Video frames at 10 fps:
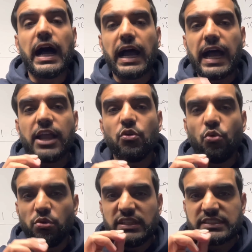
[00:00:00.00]
I
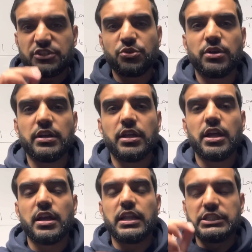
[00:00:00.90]
always said to her,
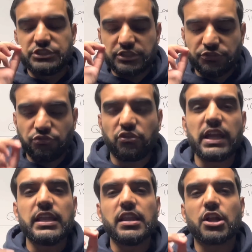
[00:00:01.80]
just
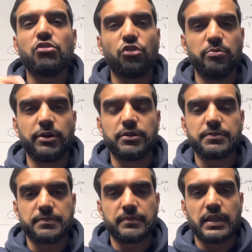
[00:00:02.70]
write like a robot.
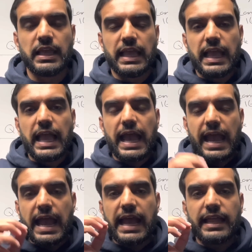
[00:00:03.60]

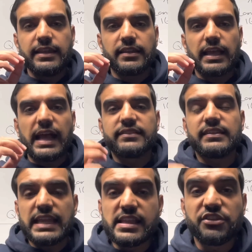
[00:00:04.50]
And as an
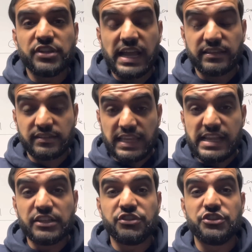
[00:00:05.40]

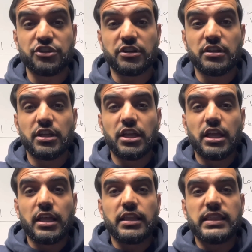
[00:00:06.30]
English teacher,
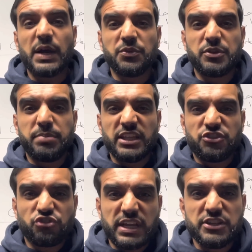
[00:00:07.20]
that was a bit
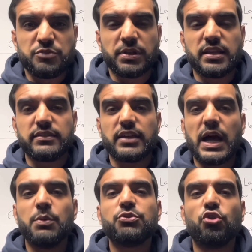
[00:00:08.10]
strange because I
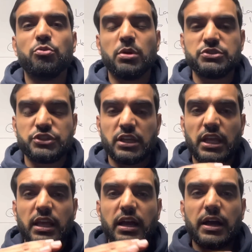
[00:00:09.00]
was almost
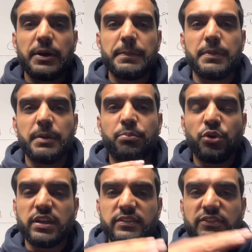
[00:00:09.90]

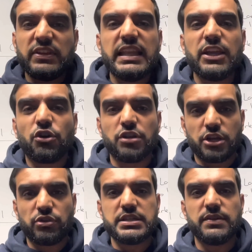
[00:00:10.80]
putting a ceiling on her
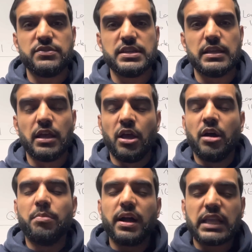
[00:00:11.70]
creativity.
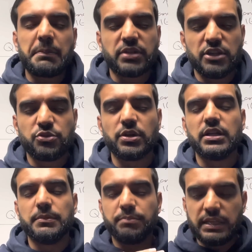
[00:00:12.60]
But I kept saying to her,
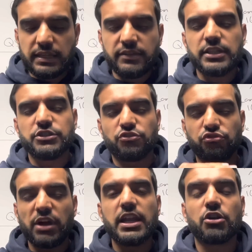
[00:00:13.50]
please just
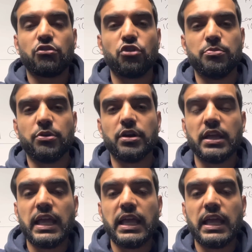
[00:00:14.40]
write like a robot.